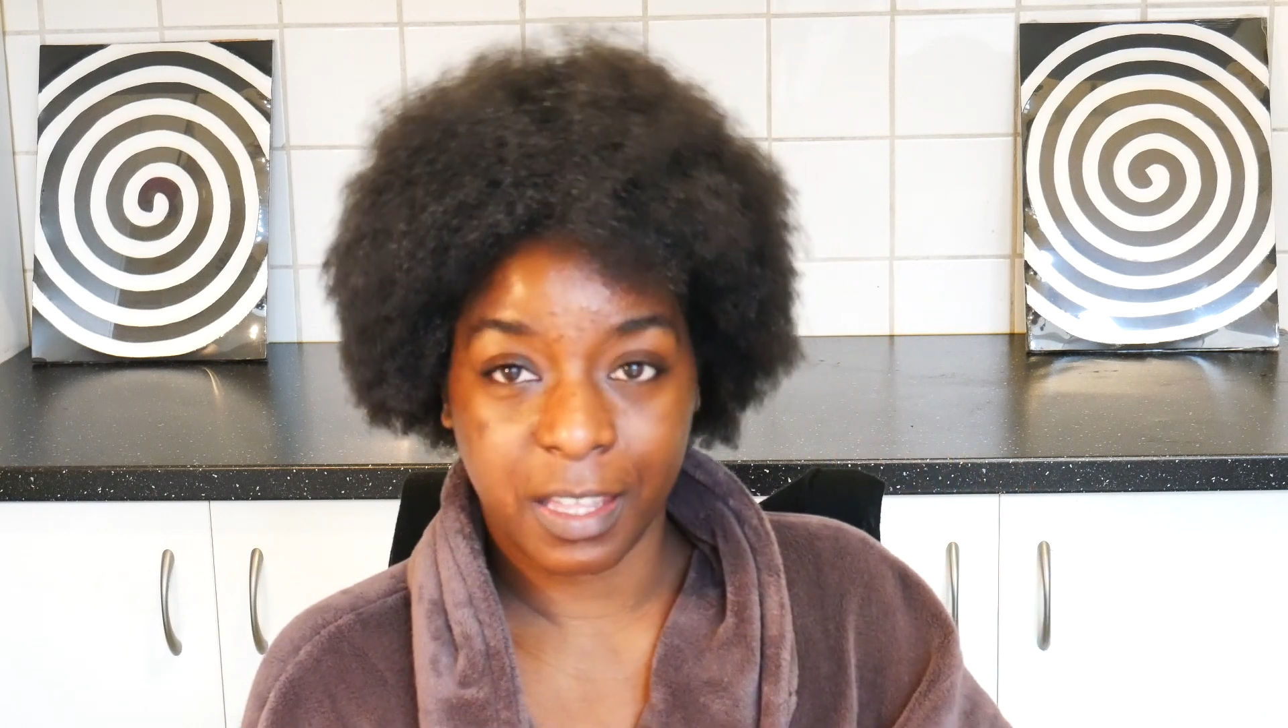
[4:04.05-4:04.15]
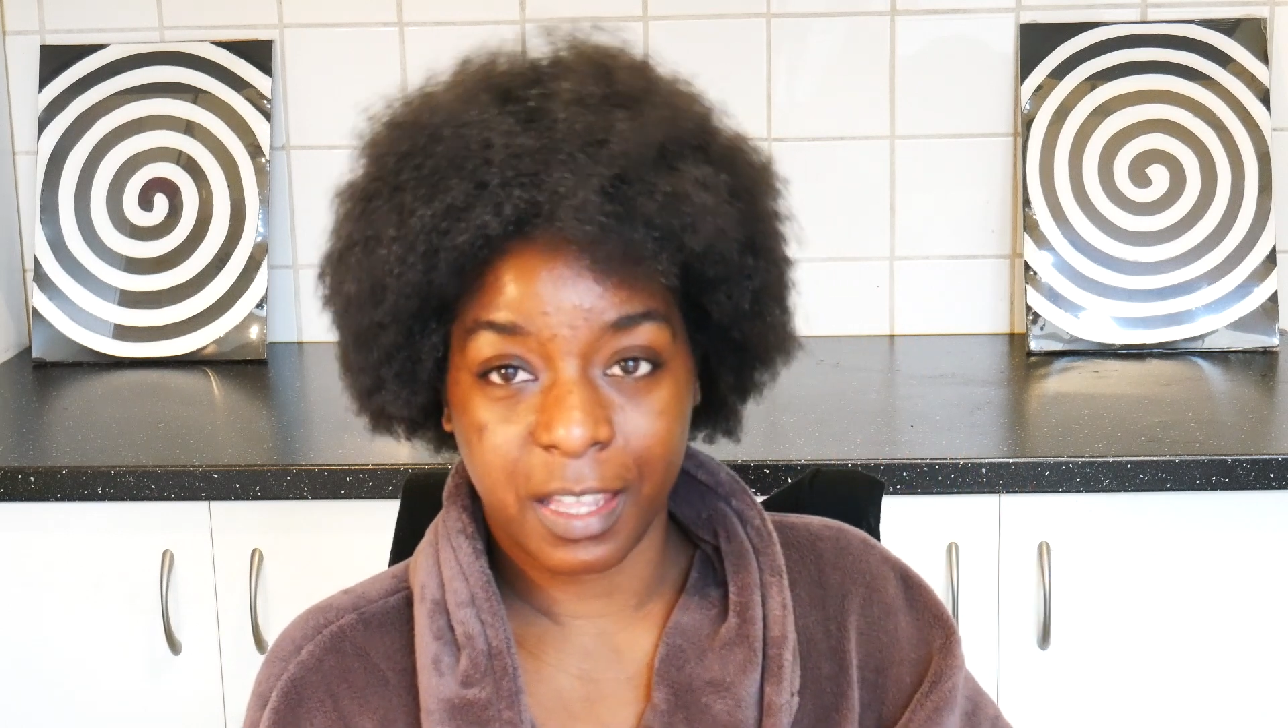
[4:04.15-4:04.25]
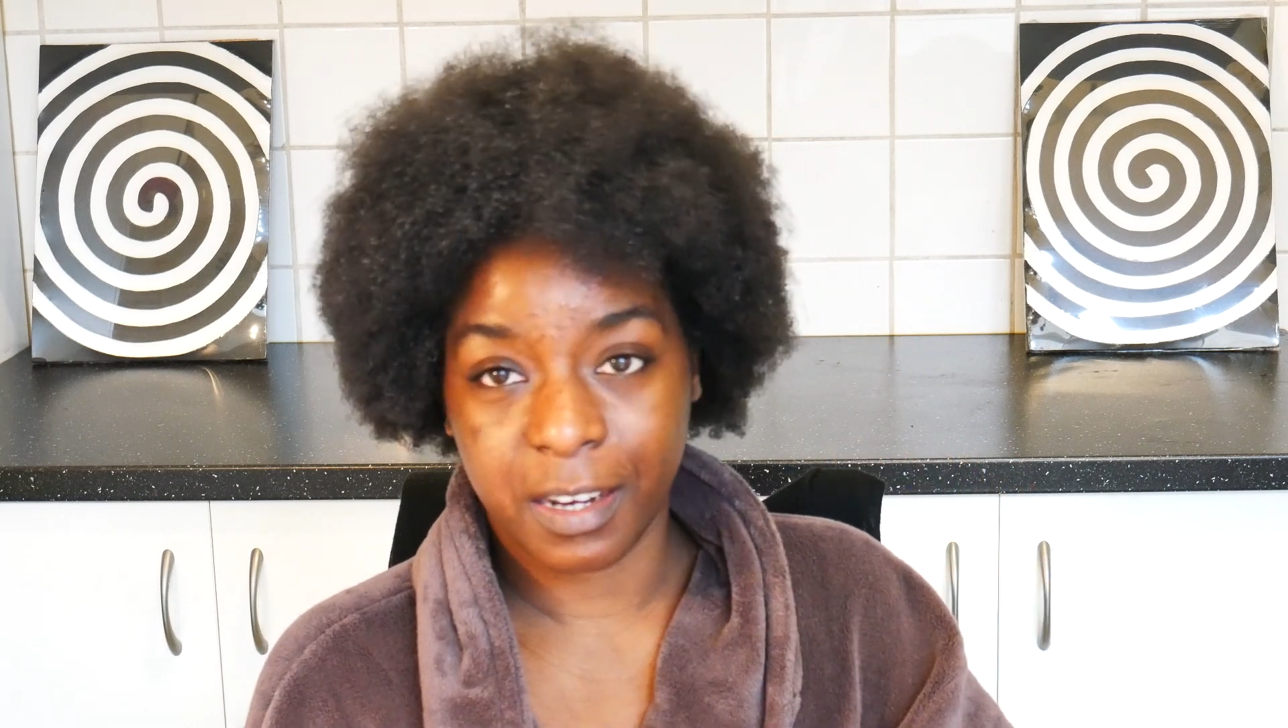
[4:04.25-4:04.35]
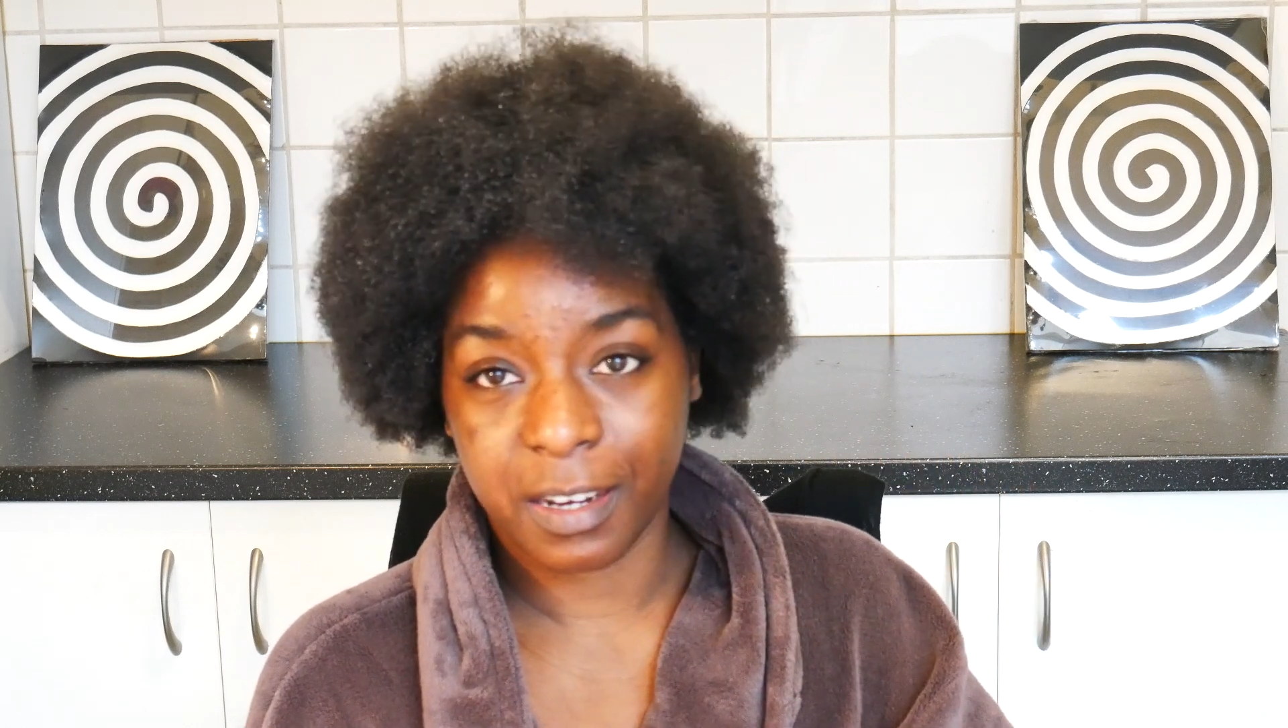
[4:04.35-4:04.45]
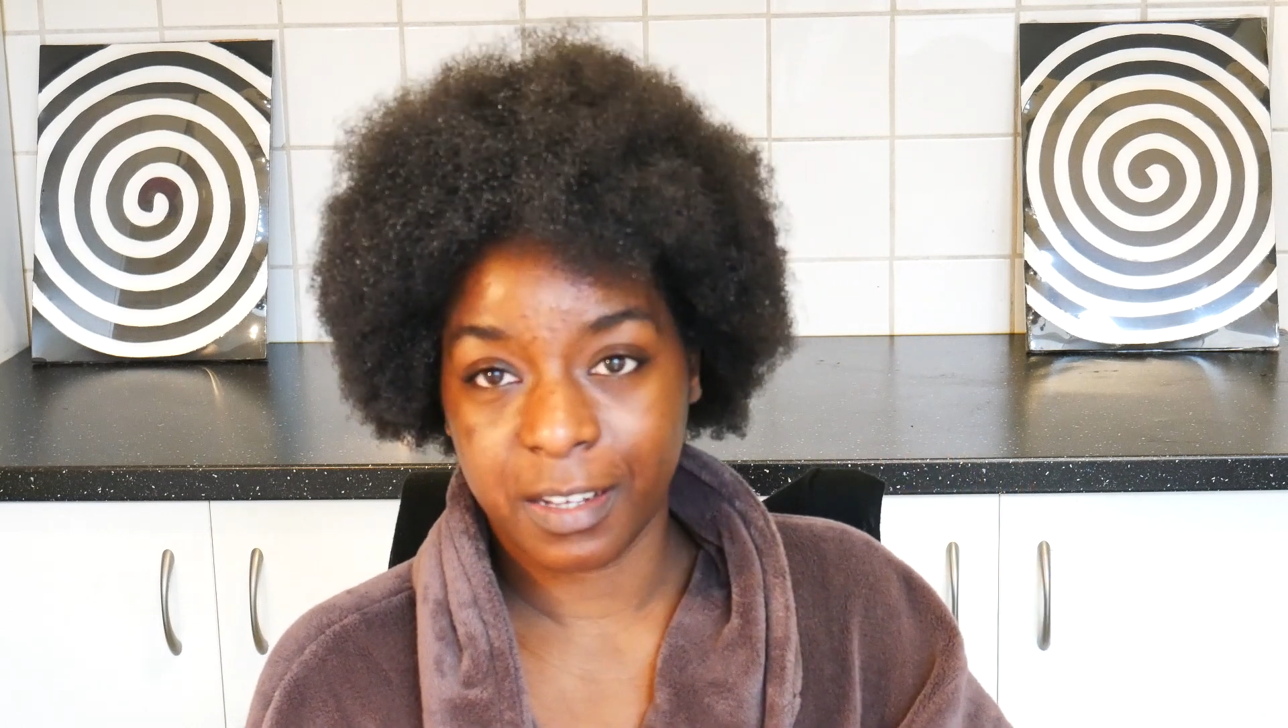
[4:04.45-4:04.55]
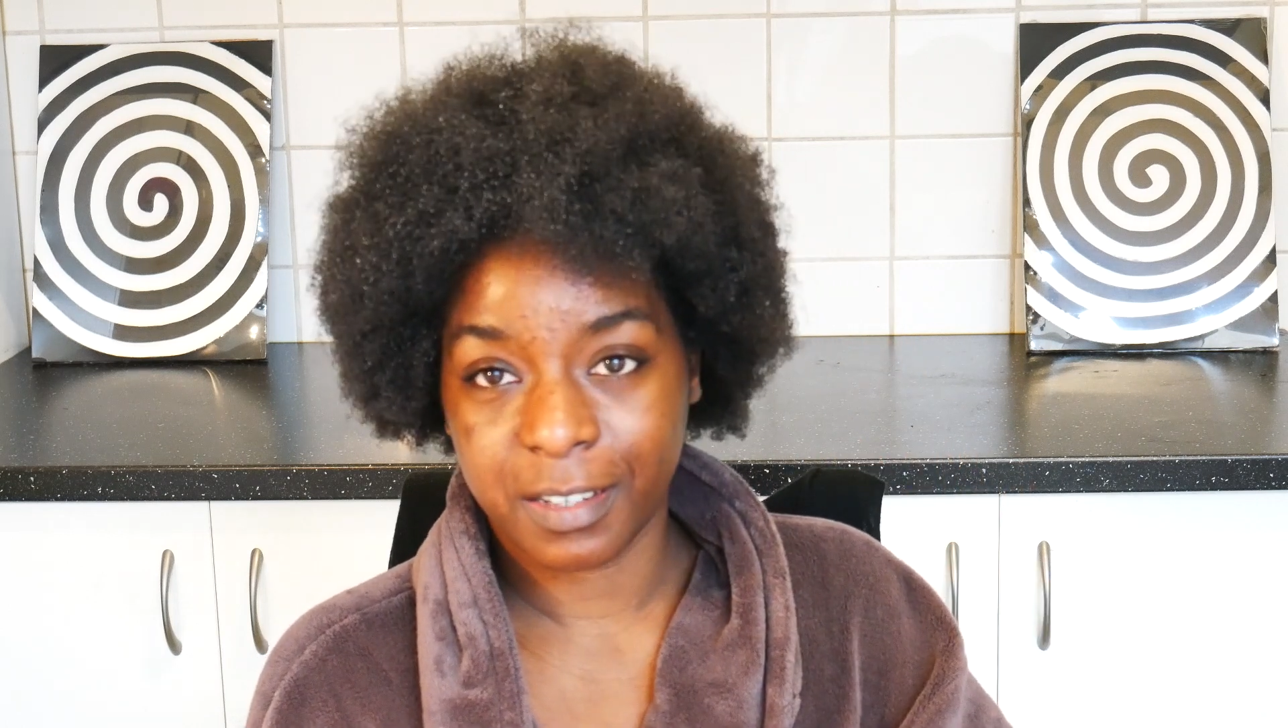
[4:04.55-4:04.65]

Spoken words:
then